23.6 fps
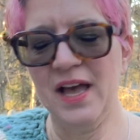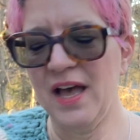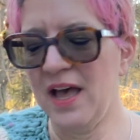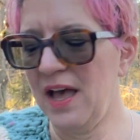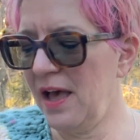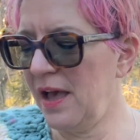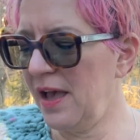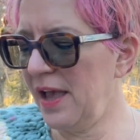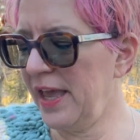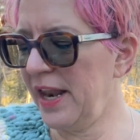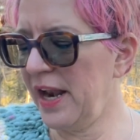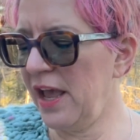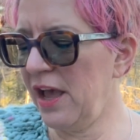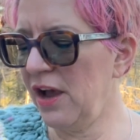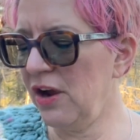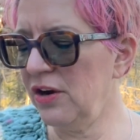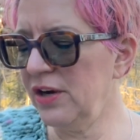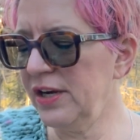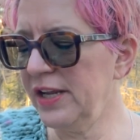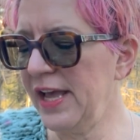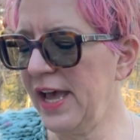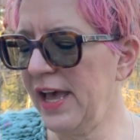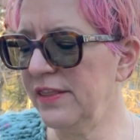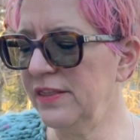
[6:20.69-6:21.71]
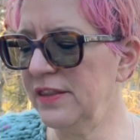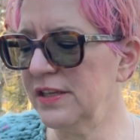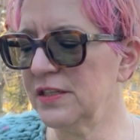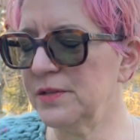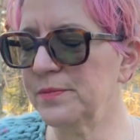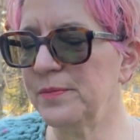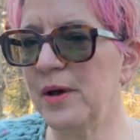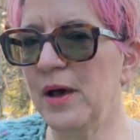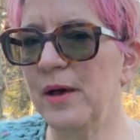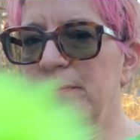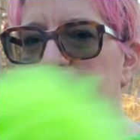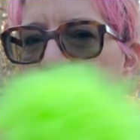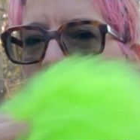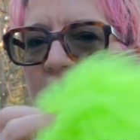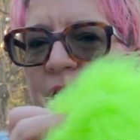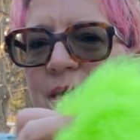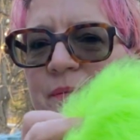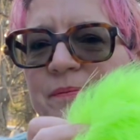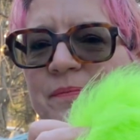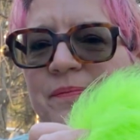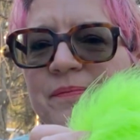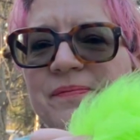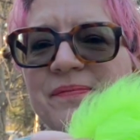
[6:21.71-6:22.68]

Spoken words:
And I already had this pom-pom.